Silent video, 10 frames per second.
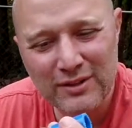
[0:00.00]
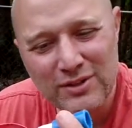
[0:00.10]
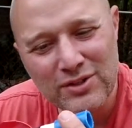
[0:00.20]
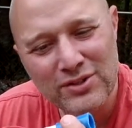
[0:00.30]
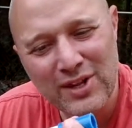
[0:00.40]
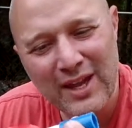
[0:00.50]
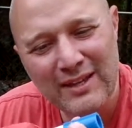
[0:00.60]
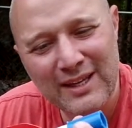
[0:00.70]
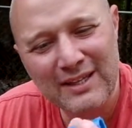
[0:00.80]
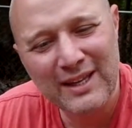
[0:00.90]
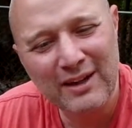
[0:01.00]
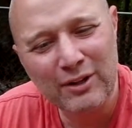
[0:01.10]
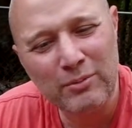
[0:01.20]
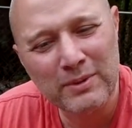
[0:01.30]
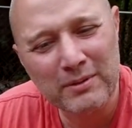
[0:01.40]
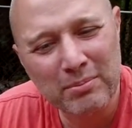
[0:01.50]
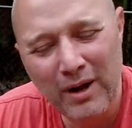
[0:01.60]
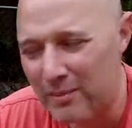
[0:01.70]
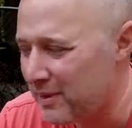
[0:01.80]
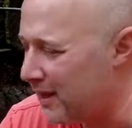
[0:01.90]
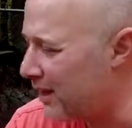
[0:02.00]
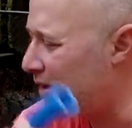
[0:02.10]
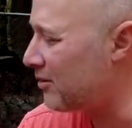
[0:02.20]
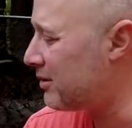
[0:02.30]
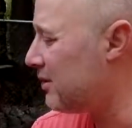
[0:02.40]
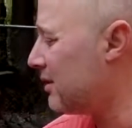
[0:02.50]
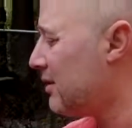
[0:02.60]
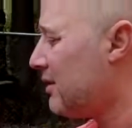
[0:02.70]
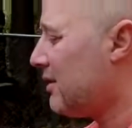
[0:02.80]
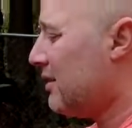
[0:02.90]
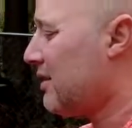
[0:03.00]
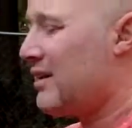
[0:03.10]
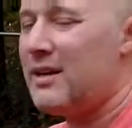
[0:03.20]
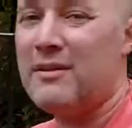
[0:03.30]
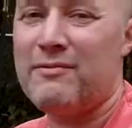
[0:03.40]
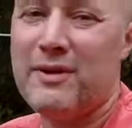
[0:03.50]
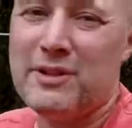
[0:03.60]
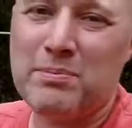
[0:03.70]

to just sand the end down a little bit and pop that on, and it fits